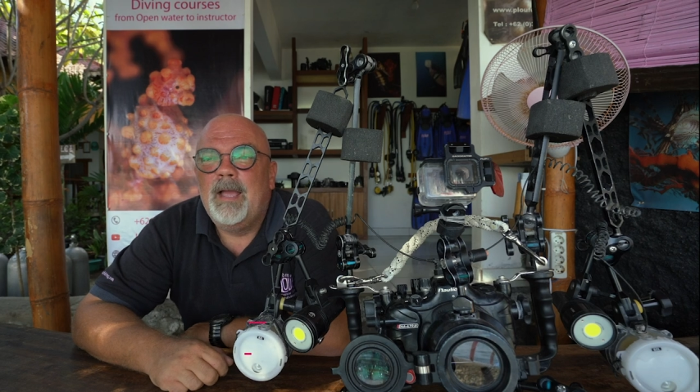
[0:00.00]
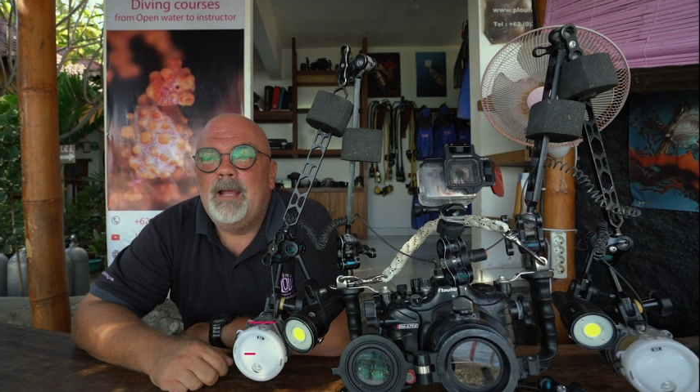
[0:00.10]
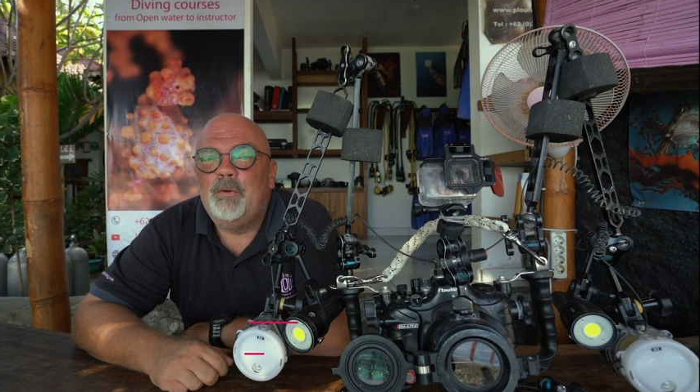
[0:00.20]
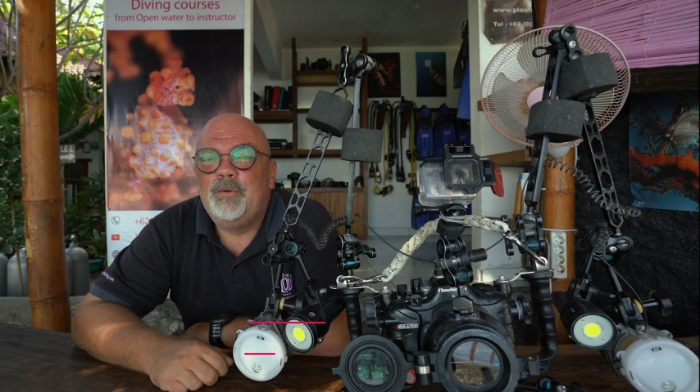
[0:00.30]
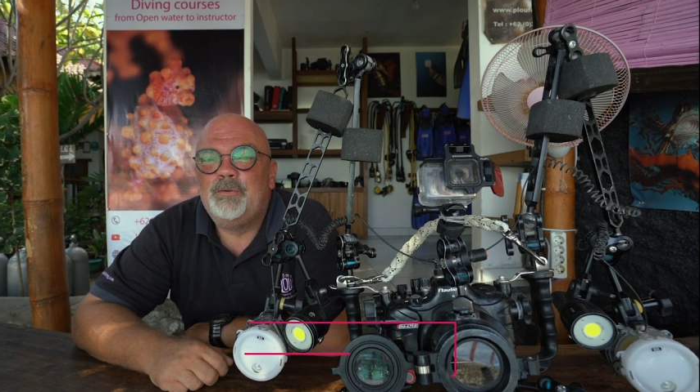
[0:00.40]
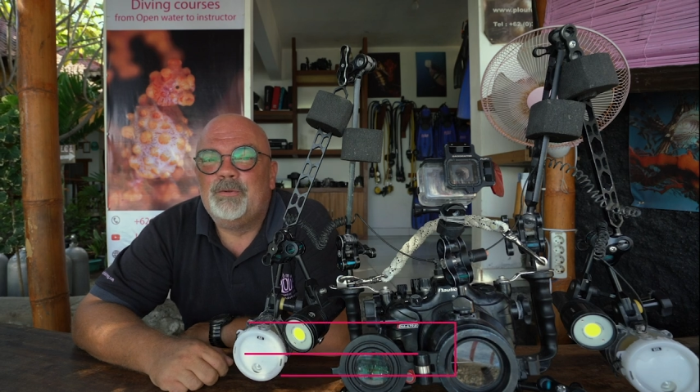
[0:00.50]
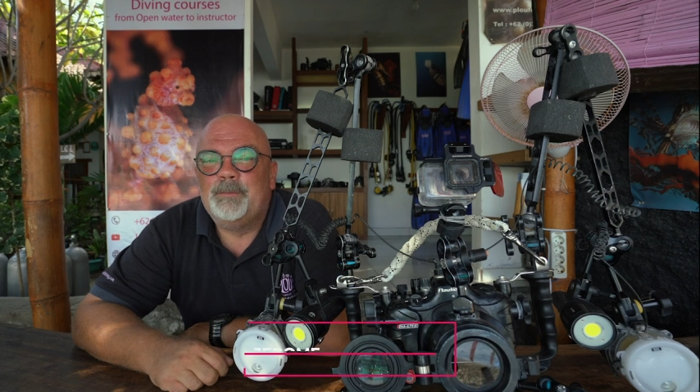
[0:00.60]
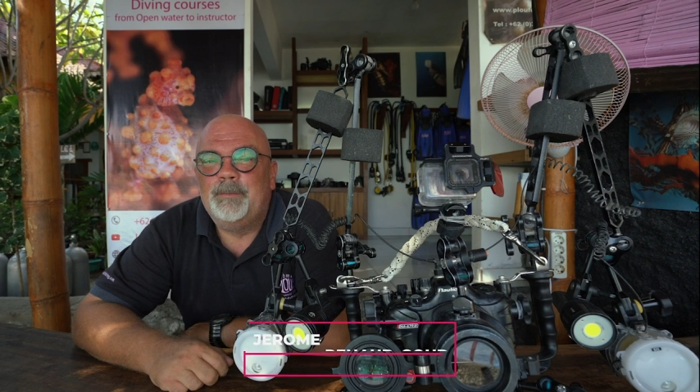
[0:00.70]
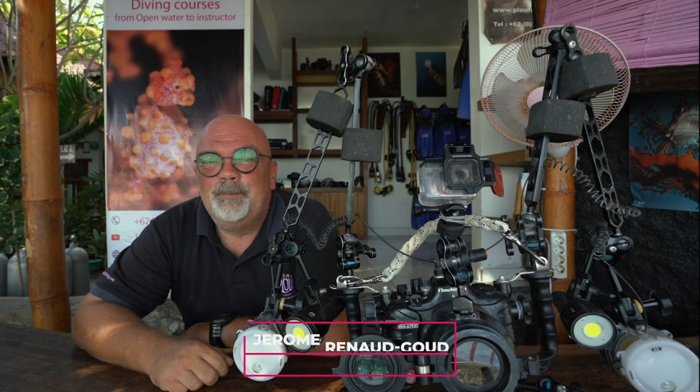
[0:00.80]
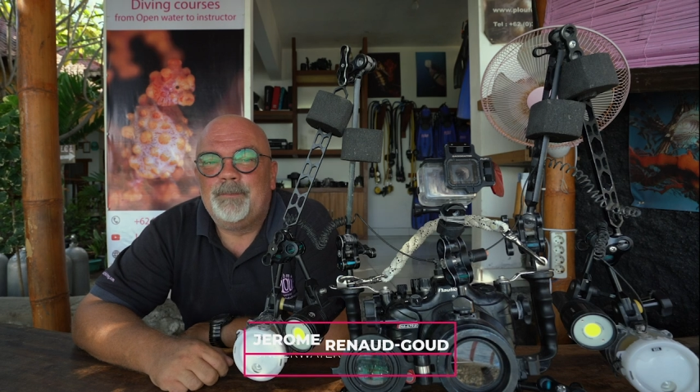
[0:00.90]
Hello
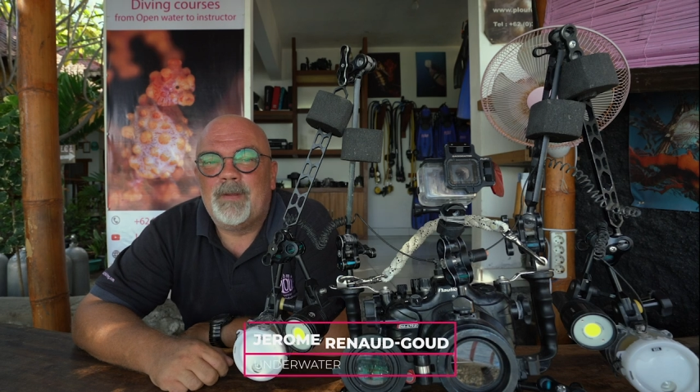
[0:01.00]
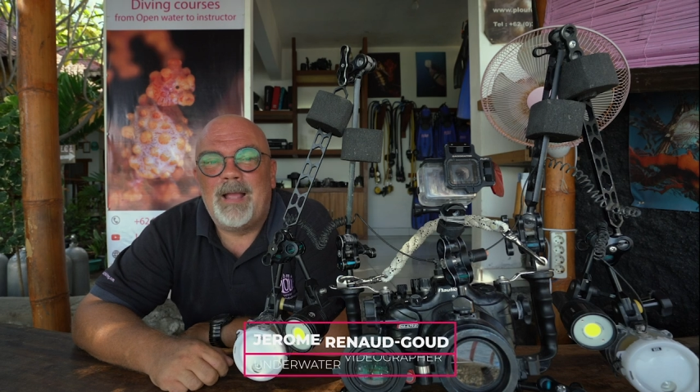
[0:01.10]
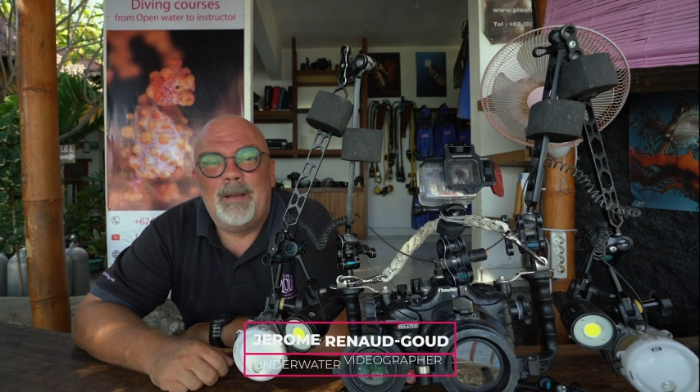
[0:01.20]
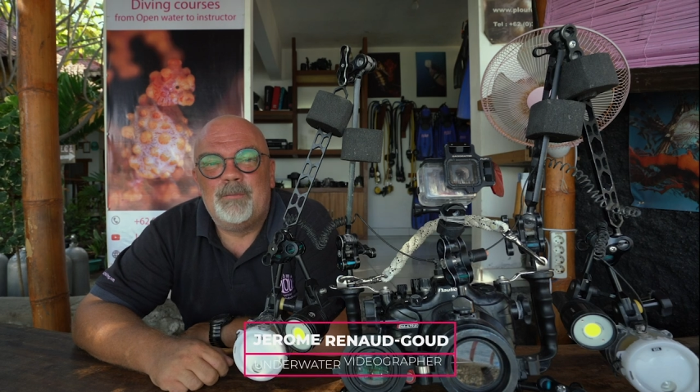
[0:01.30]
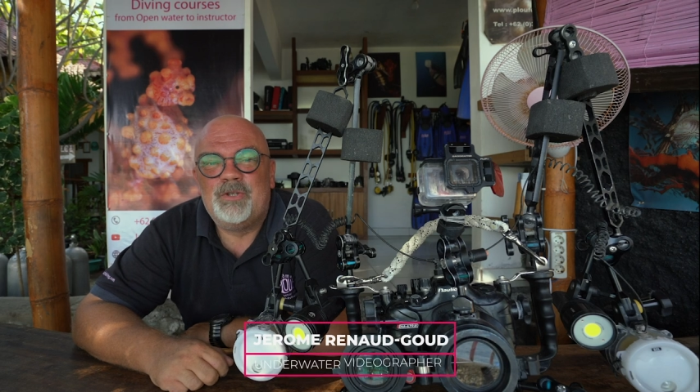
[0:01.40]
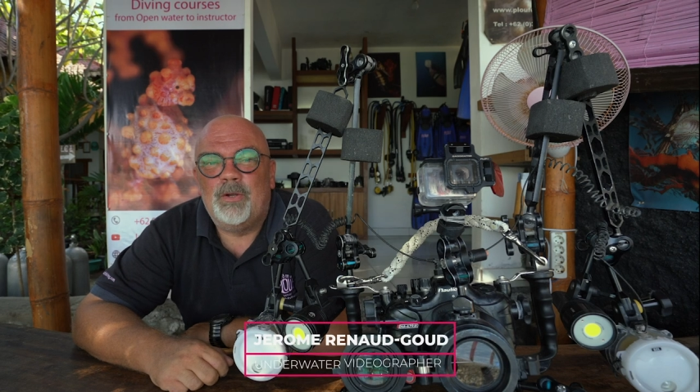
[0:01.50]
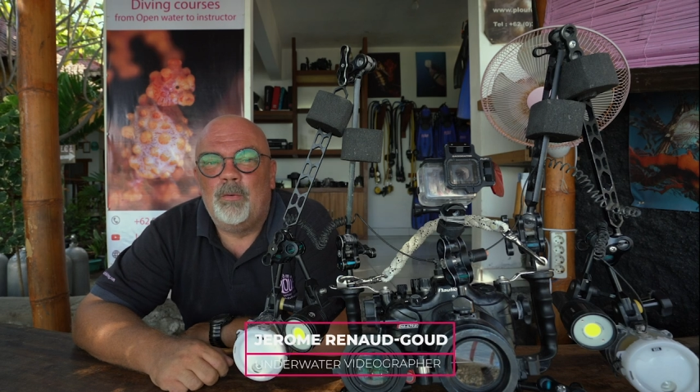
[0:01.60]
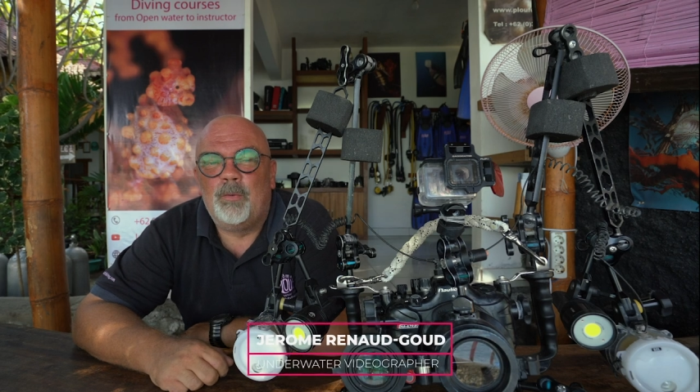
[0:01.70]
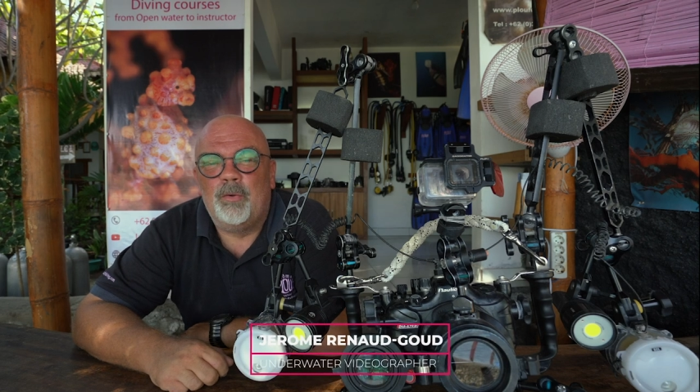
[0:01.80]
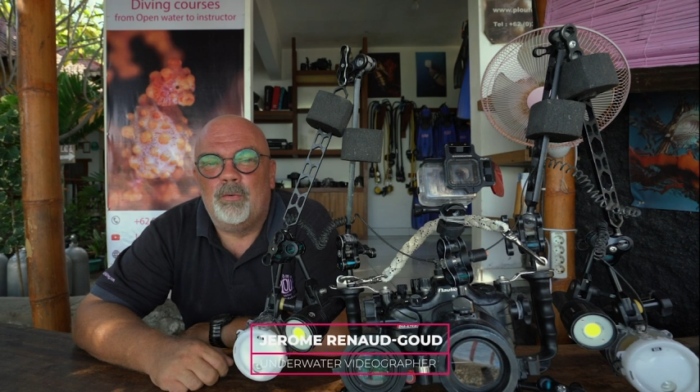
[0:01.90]
YouTube, I'm
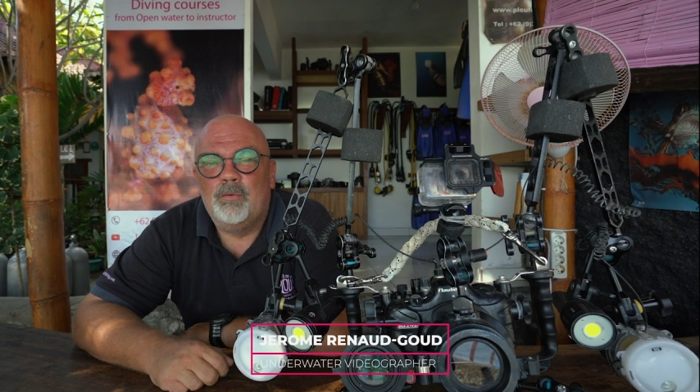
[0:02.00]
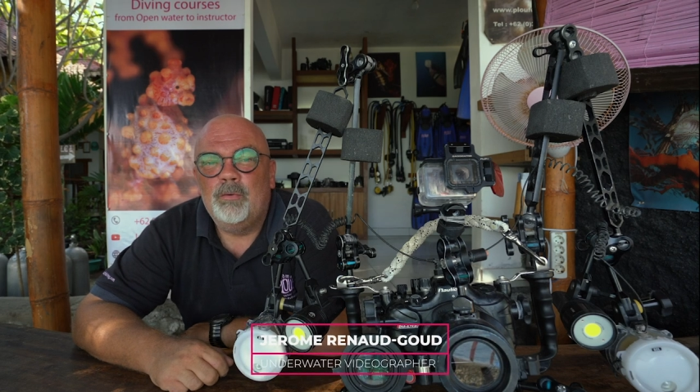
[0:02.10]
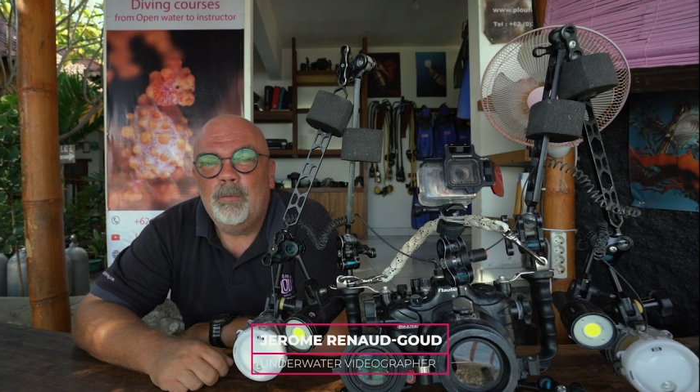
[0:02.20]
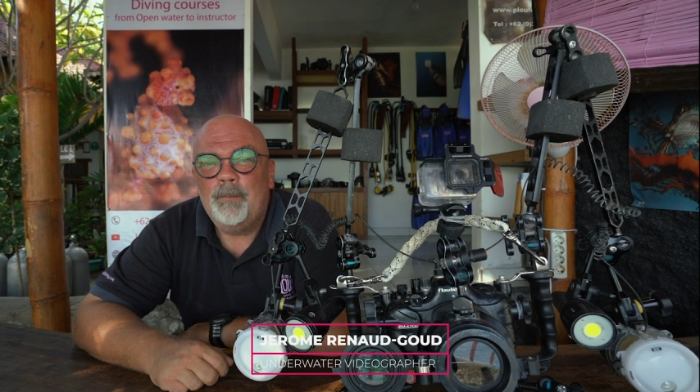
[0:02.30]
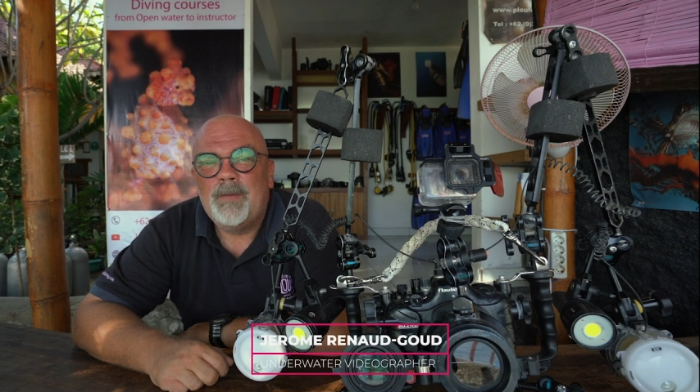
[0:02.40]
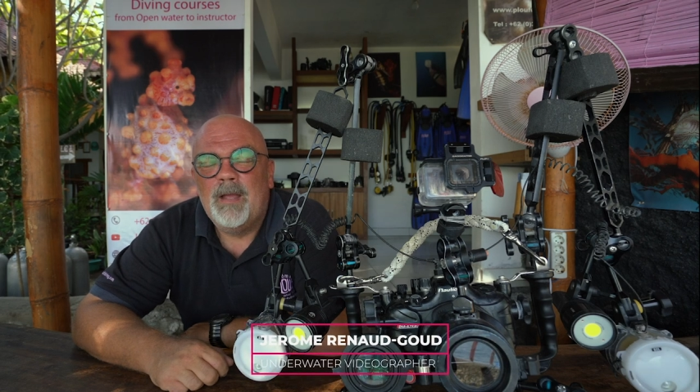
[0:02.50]
Jérôme Renougaud,